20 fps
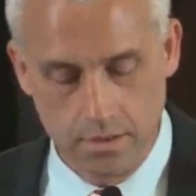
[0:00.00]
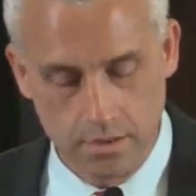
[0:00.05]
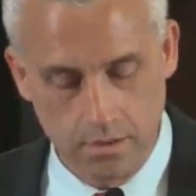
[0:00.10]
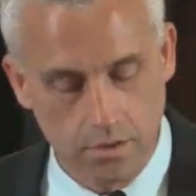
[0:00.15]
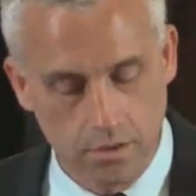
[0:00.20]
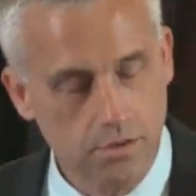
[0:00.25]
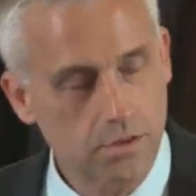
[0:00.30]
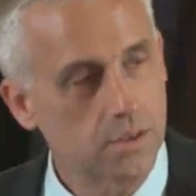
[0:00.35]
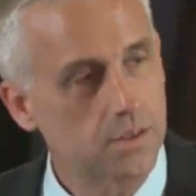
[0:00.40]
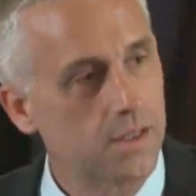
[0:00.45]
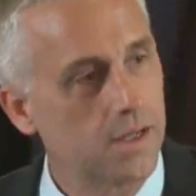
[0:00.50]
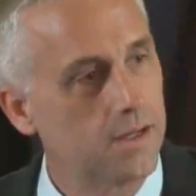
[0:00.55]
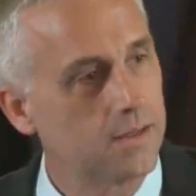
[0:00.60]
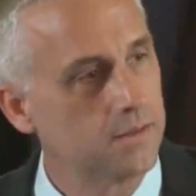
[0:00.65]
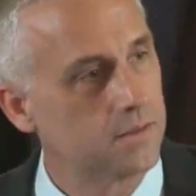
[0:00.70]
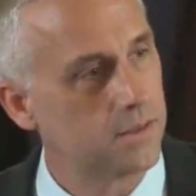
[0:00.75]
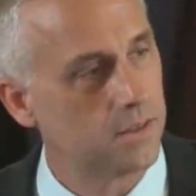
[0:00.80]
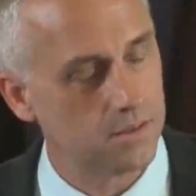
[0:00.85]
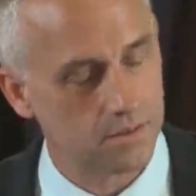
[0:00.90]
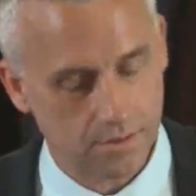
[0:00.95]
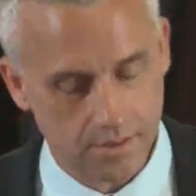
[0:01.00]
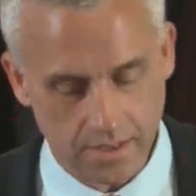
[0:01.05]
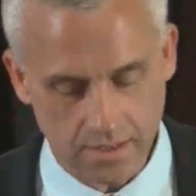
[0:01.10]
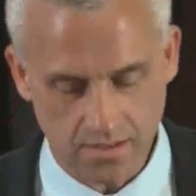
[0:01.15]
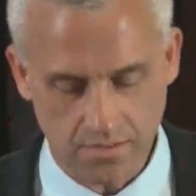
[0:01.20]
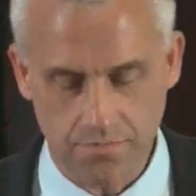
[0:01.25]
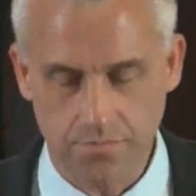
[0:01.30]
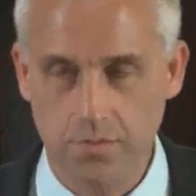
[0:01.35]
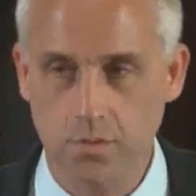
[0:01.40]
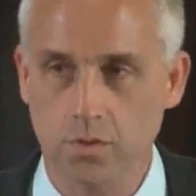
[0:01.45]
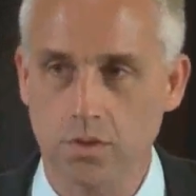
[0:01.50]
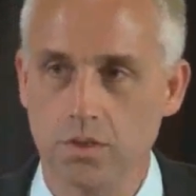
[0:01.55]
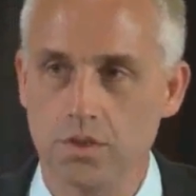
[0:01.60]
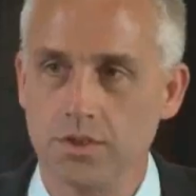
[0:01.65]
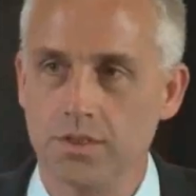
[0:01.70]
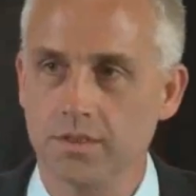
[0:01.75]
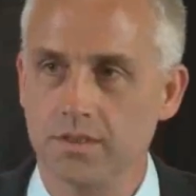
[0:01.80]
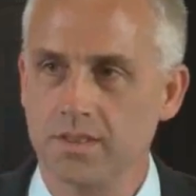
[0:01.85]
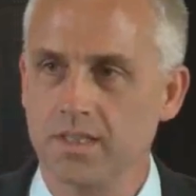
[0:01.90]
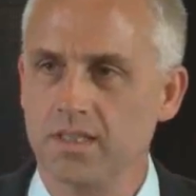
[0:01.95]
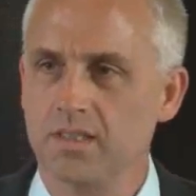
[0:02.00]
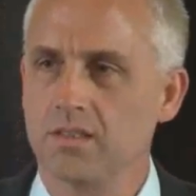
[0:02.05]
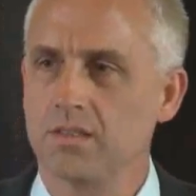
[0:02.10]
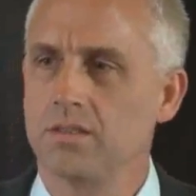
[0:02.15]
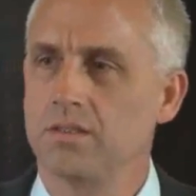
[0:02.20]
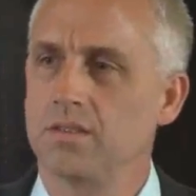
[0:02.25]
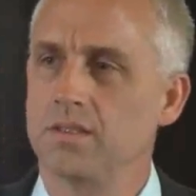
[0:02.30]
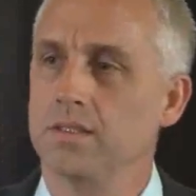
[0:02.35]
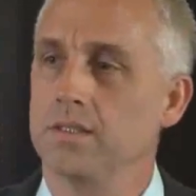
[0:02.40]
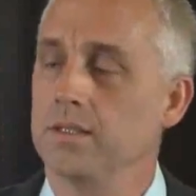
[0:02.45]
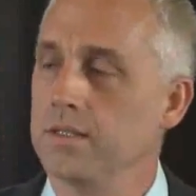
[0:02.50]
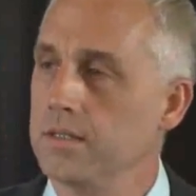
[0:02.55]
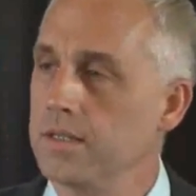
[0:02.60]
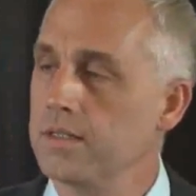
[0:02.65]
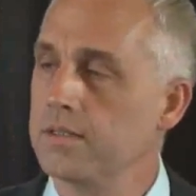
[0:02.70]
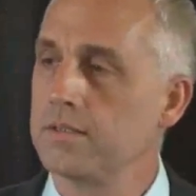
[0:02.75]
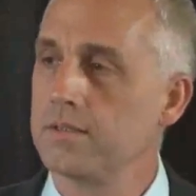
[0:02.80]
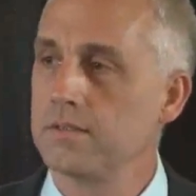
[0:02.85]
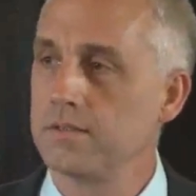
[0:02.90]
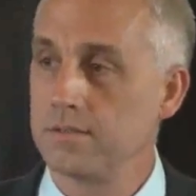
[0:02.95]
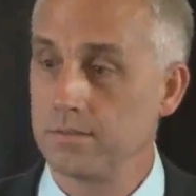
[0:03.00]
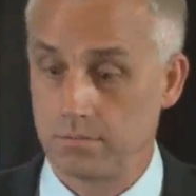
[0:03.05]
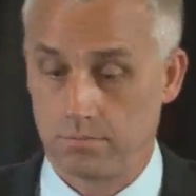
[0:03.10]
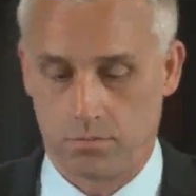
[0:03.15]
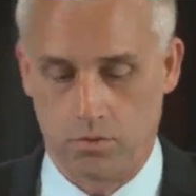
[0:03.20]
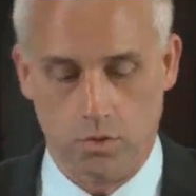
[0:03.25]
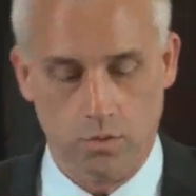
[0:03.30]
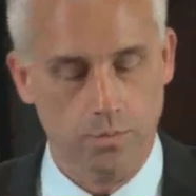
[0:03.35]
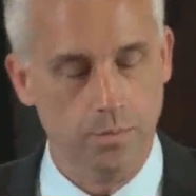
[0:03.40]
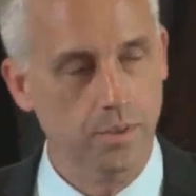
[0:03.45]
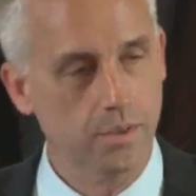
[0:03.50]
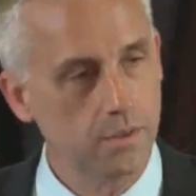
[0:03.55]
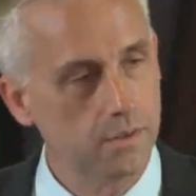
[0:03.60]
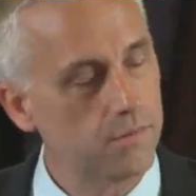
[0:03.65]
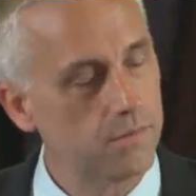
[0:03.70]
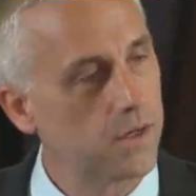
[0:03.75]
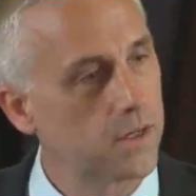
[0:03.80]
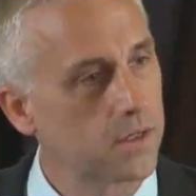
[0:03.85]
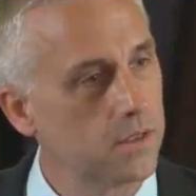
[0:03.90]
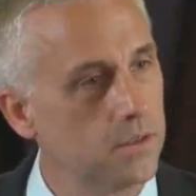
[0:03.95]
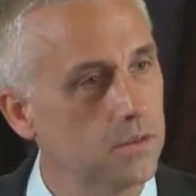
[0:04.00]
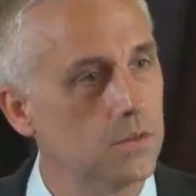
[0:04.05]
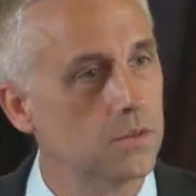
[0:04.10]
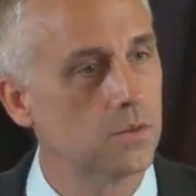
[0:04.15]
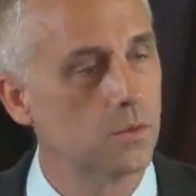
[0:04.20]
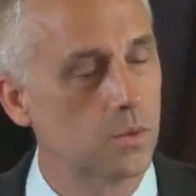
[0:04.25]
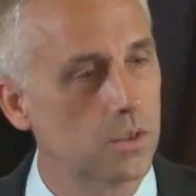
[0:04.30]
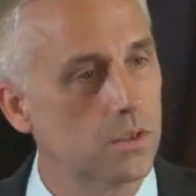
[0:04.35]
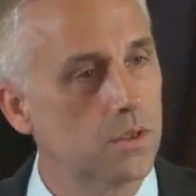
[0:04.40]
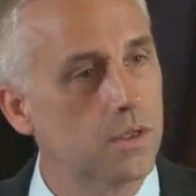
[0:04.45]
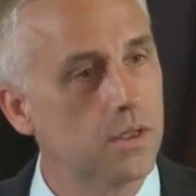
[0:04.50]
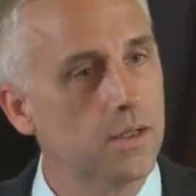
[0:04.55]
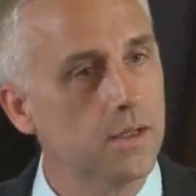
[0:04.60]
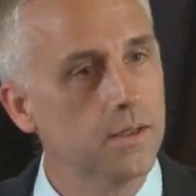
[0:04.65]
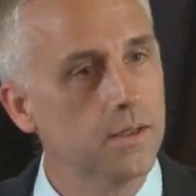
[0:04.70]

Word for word: looks at that and says, that's foolishness, that's silly, that's stupid, if I can use a word.